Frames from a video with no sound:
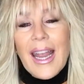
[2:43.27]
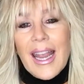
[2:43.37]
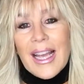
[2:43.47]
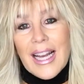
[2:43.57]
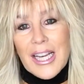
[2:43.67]

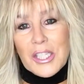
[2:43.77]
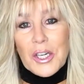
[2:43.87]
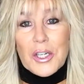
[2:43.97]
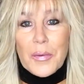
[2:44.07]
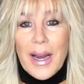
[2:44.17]
and I
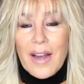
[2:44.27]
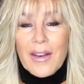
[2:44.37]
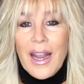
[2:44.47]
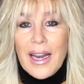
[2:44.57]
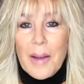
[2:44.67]
turned
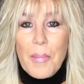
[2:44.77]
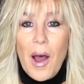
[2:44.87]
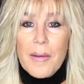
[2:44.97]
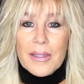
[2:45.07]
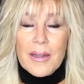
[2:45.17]
around and I
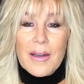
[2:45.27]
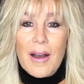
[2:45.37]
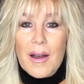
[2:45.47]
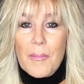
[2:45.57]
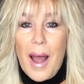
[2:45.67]
bought
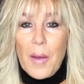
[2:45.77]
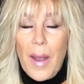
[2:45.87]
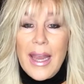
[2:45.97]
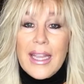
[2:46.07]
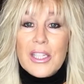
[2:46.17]
my
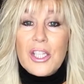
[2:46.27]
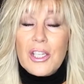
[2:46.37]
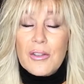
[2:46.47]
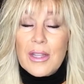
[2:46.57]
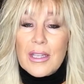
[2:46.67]
way
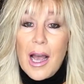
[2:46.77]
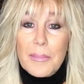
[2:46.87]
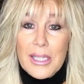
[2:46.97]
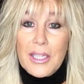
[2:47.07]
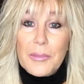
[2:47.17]
into the
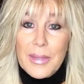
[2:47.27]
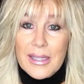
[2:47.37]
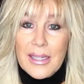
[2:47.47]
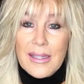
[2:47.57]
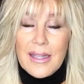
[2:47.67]
top tier
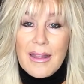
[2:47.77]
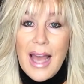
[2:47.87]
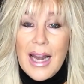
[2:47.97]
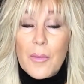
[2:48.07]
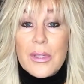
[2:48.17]
business
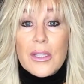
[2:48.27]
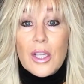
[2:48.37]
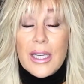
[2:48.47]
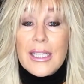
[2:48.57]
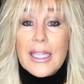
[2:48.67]
that I was
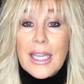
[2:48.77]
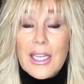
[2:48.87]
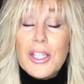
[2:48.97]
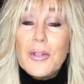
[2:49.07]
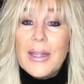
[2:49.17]
looking to get
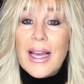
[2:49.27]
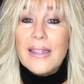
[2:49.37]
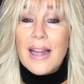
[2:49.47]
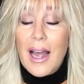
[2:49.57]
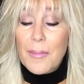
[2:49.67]
into at
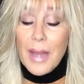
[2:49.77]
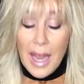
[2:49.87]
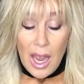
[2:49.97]
that time,